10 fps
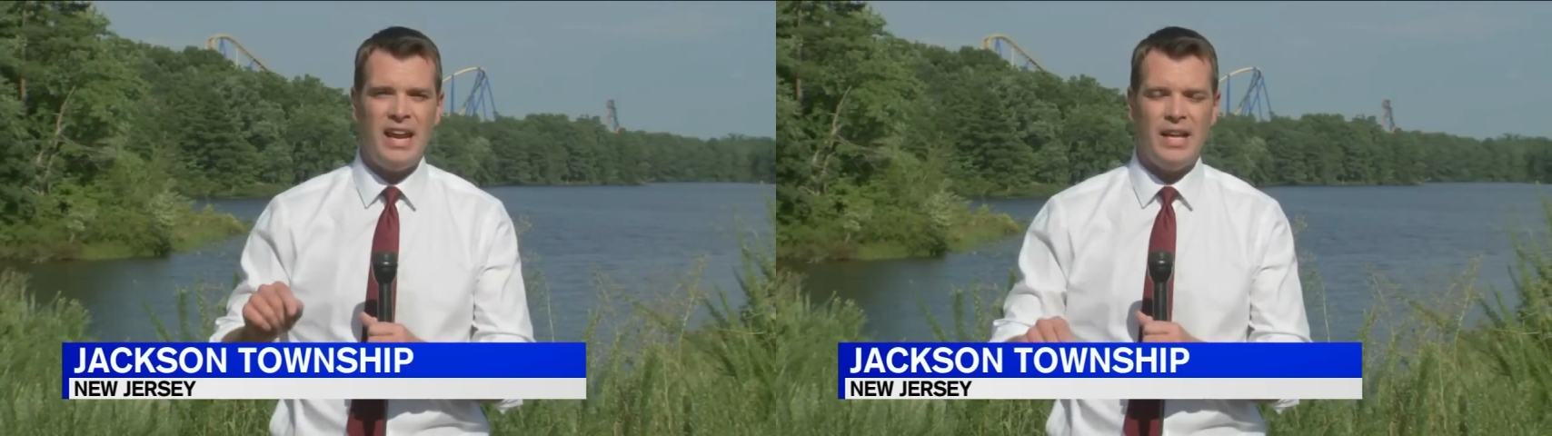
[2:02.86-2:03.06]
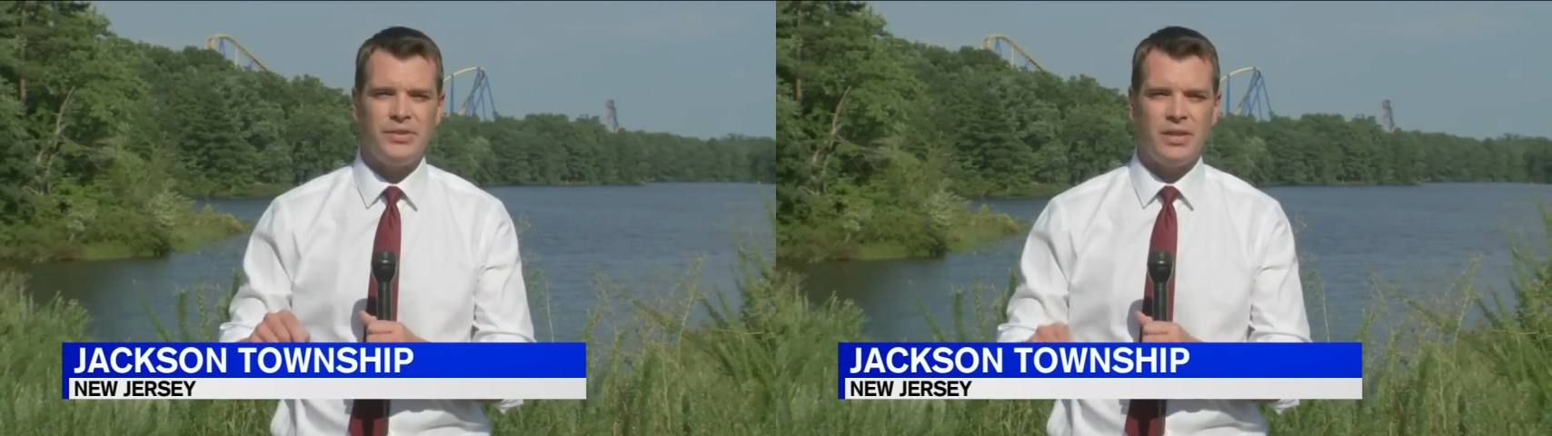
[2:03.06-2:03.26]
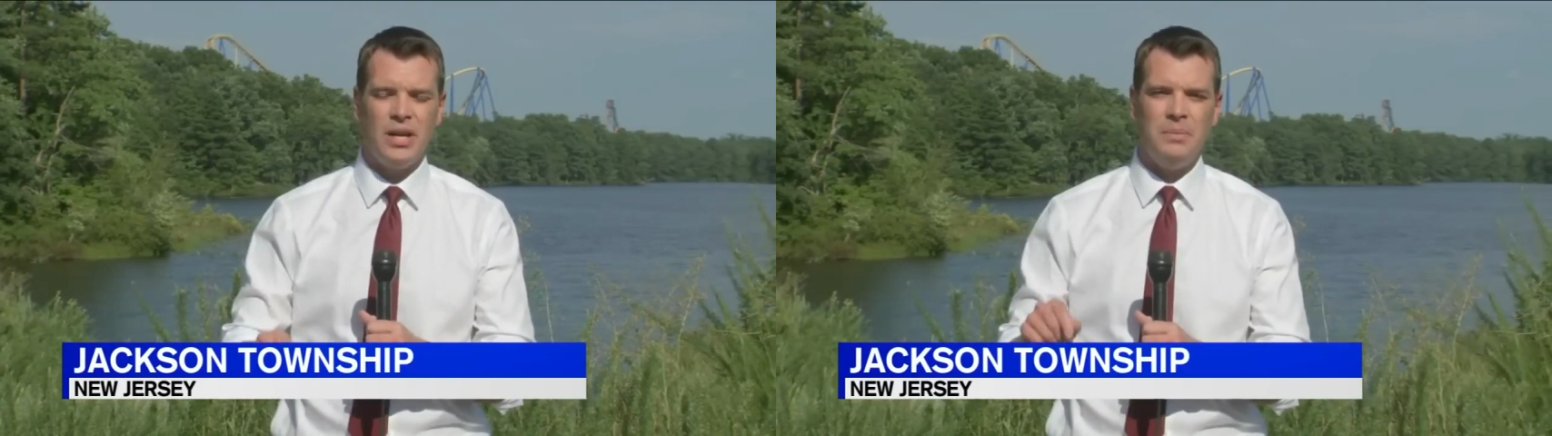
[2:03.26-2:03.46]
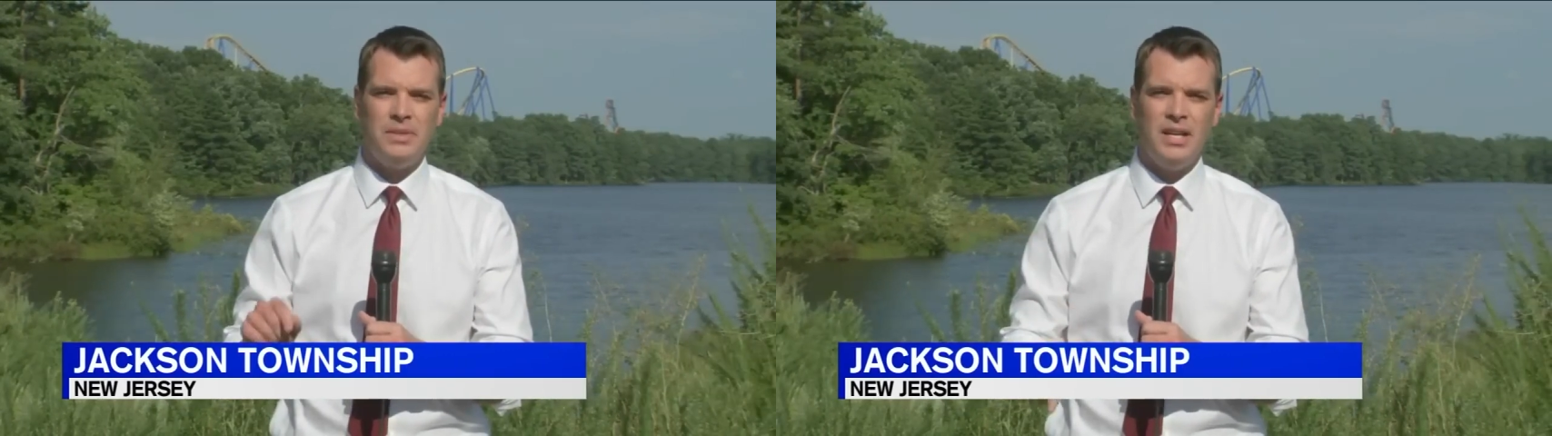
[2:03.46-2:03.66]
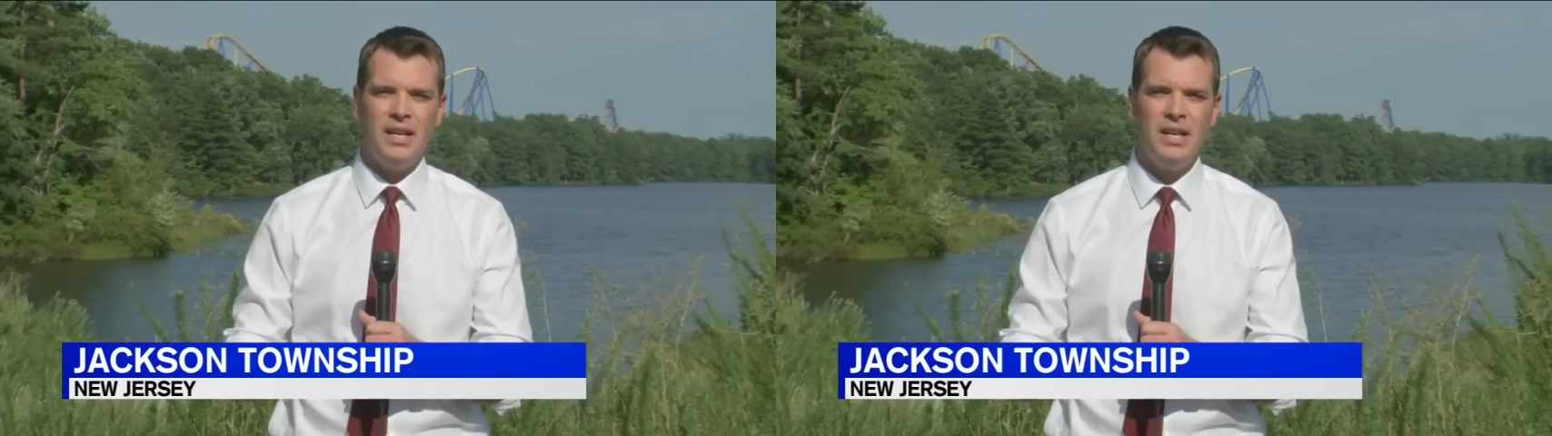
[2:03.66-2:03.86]
answer
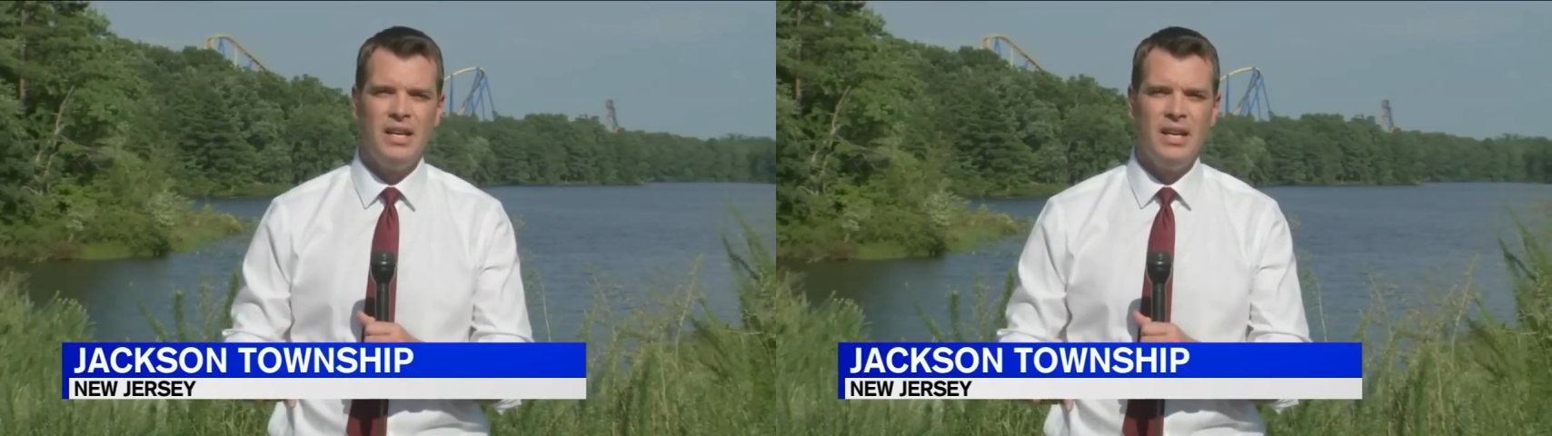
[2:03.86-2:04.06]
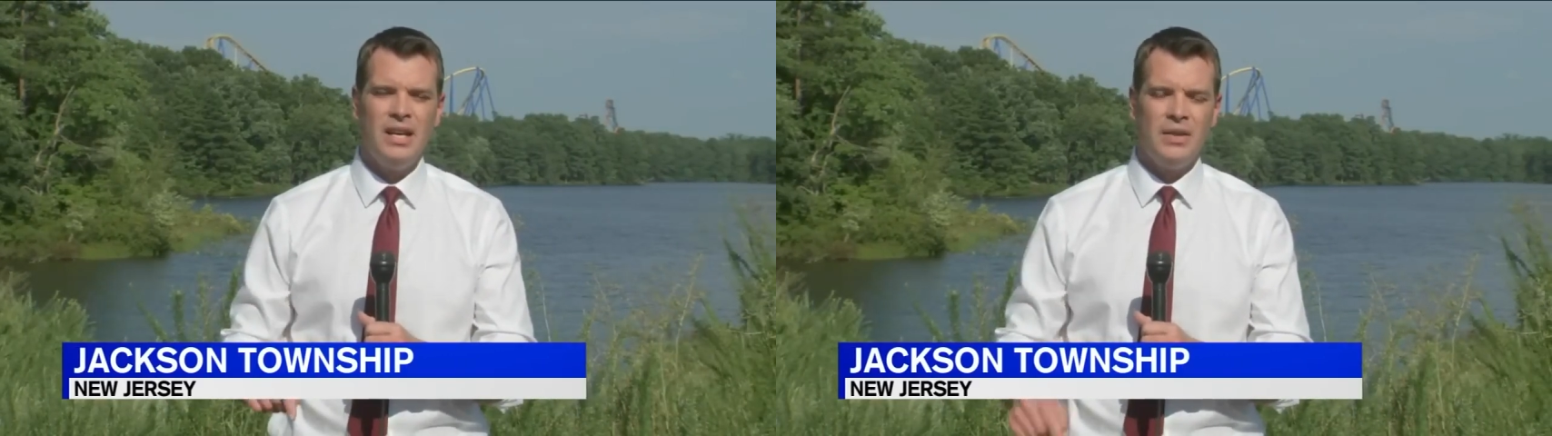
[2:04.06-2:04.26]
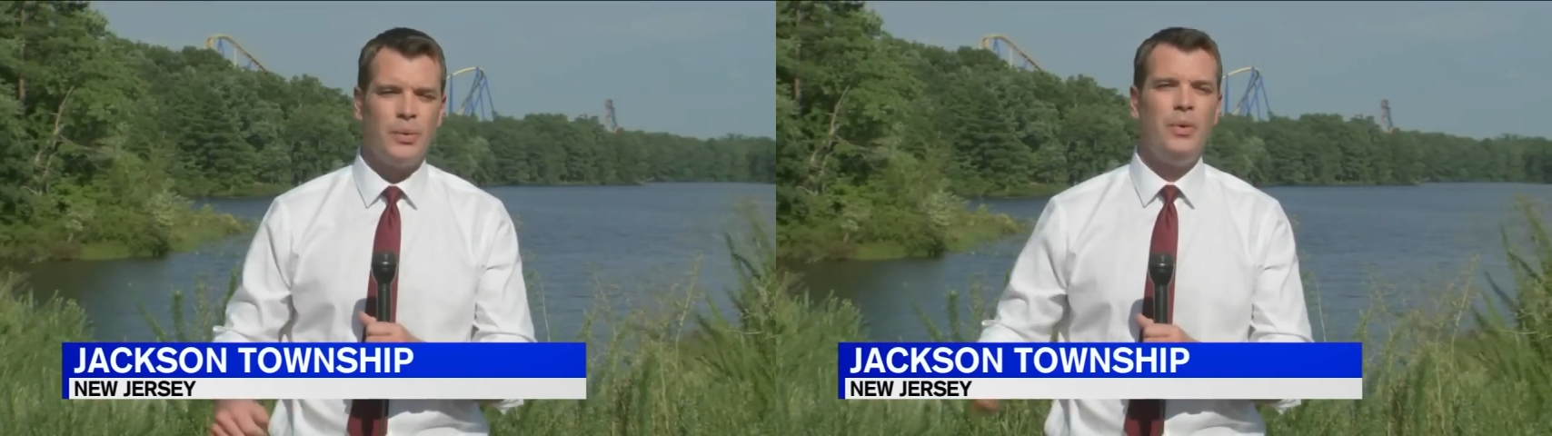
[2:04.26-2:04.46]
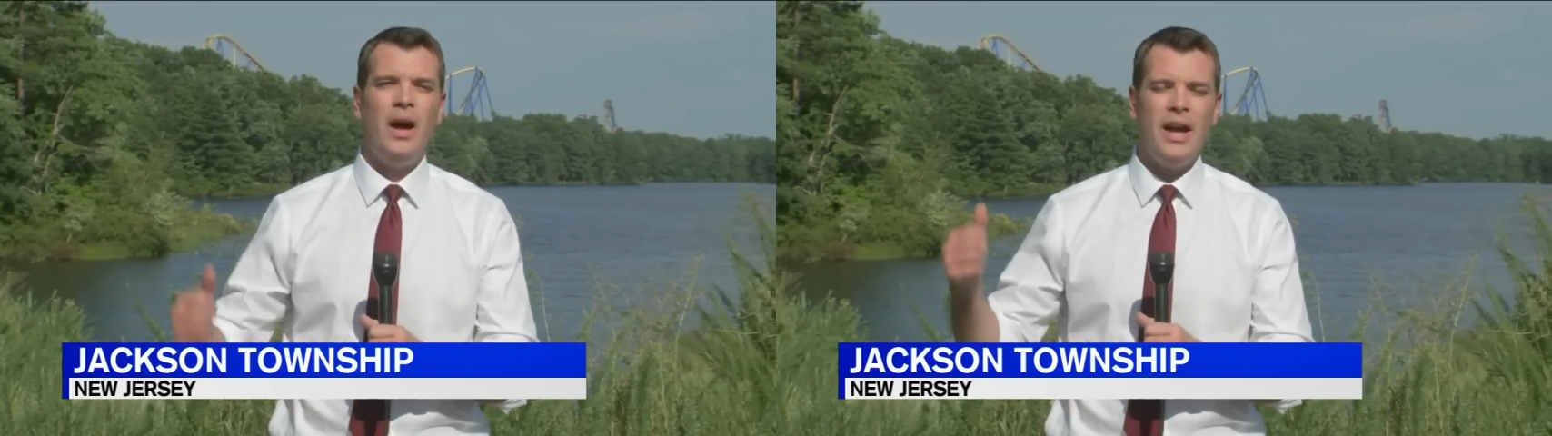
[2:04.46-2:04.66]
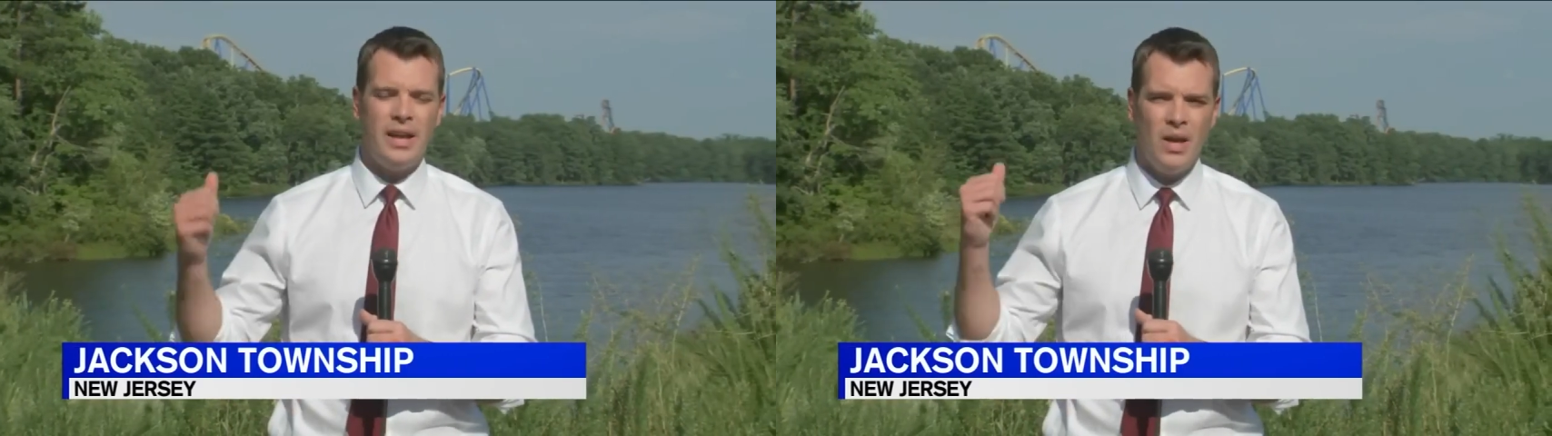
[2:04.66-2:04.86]
comes in, the
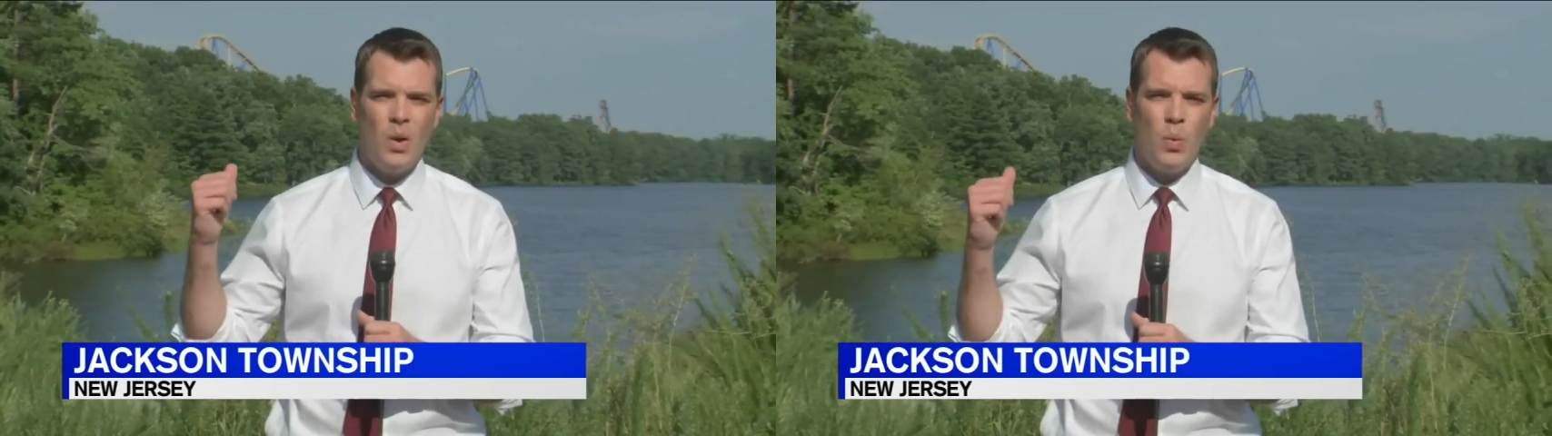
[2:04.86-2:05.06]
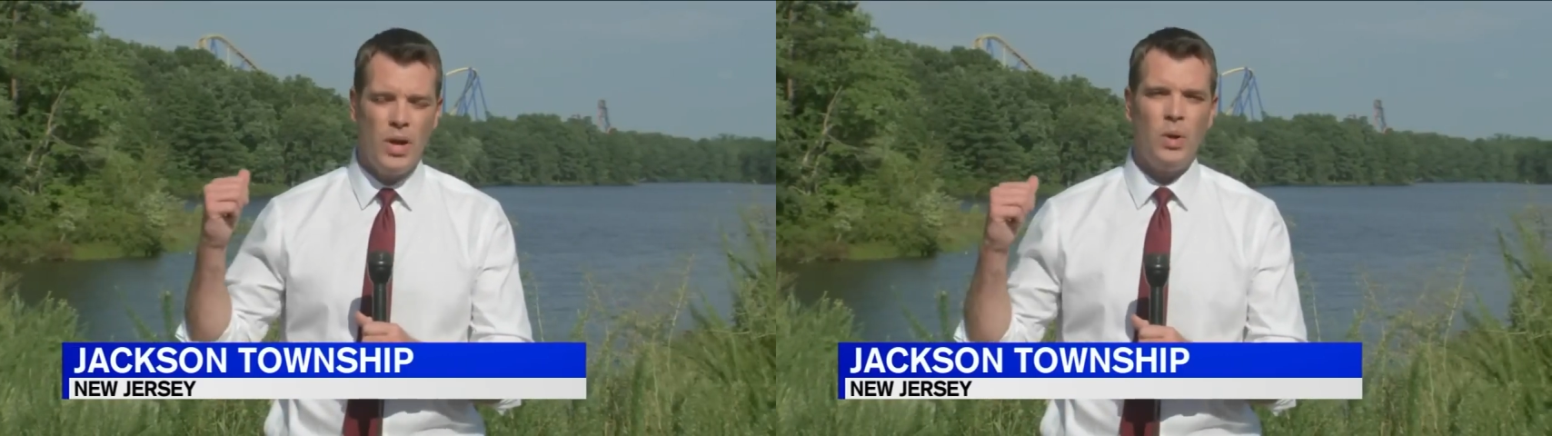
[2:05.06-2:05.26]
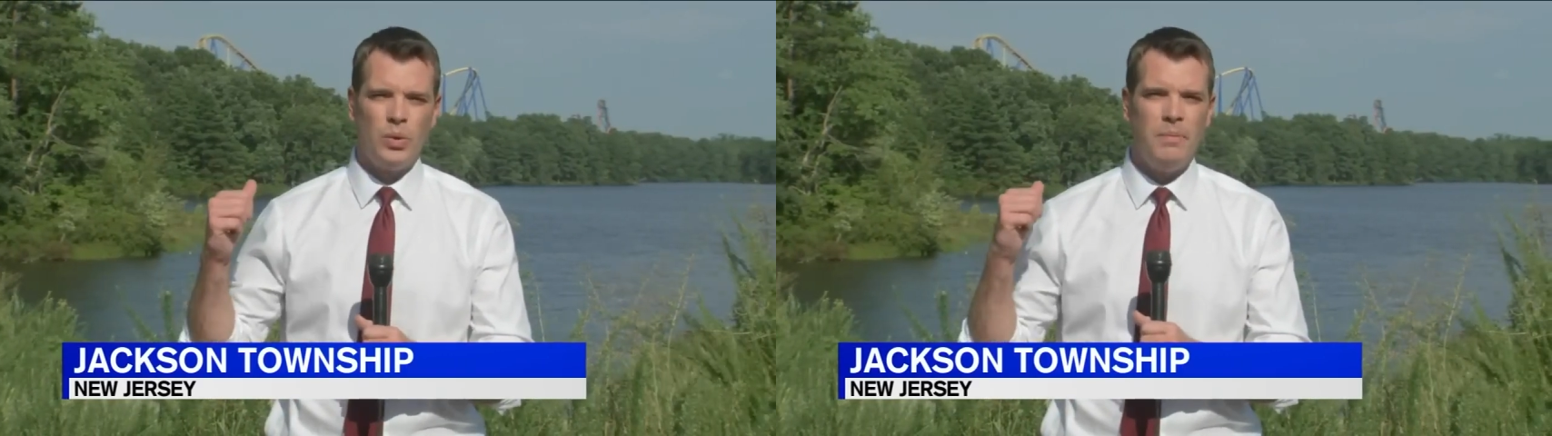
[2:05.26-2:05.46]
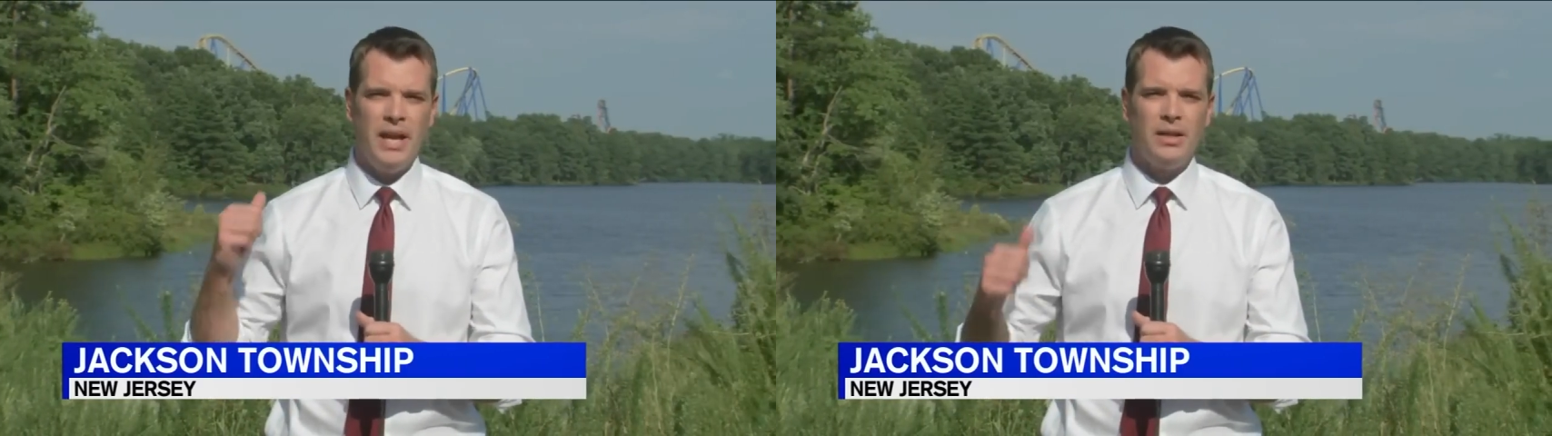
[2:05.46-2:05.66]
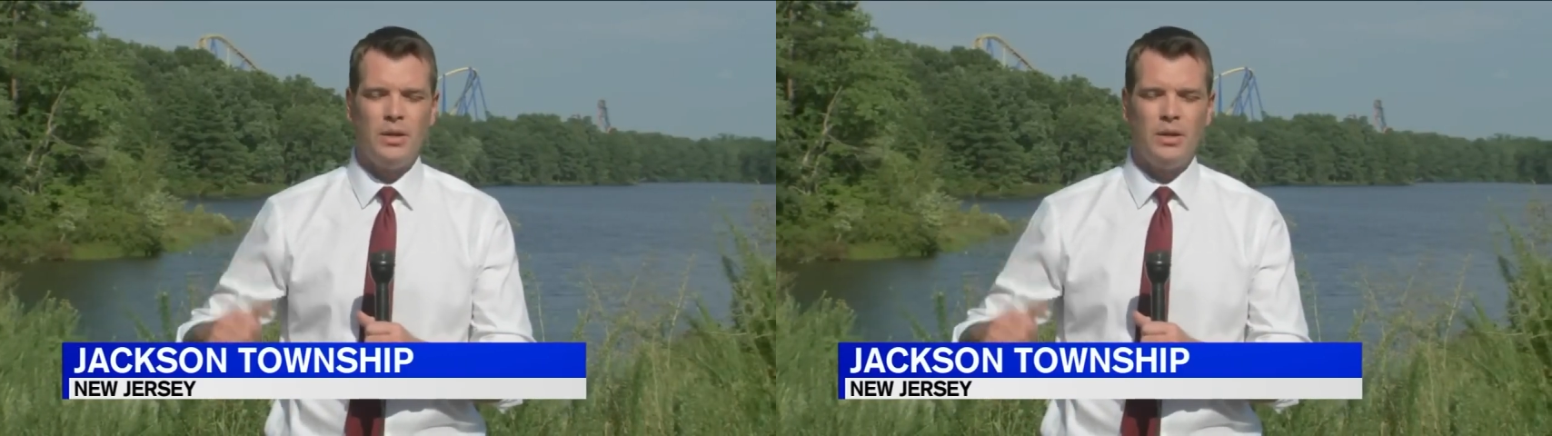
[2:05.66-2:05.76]
ride will remain